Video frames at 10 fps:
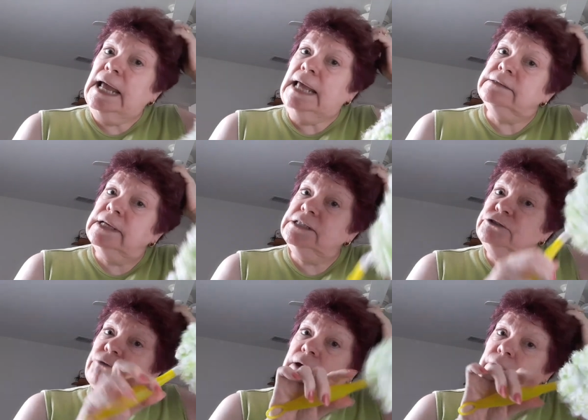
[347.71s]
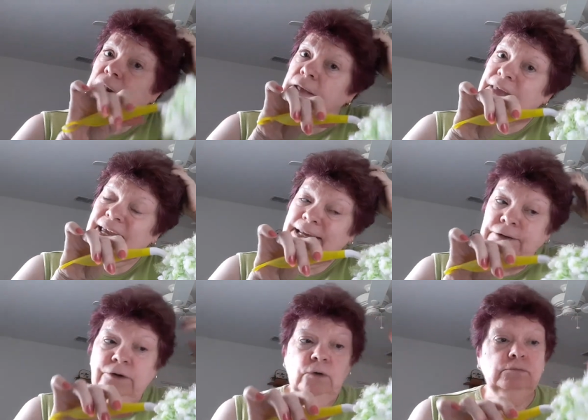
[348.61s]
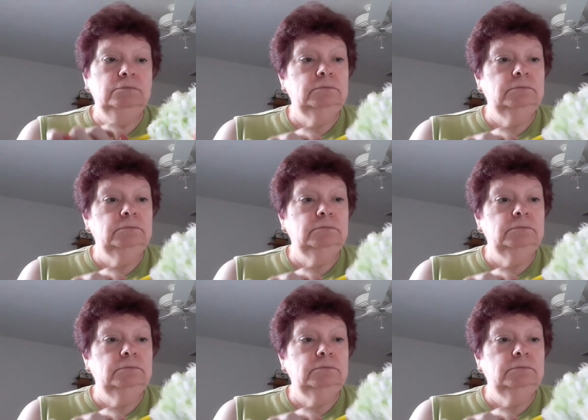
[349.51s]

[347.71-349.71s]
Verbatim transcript: and let it dry right on the handle.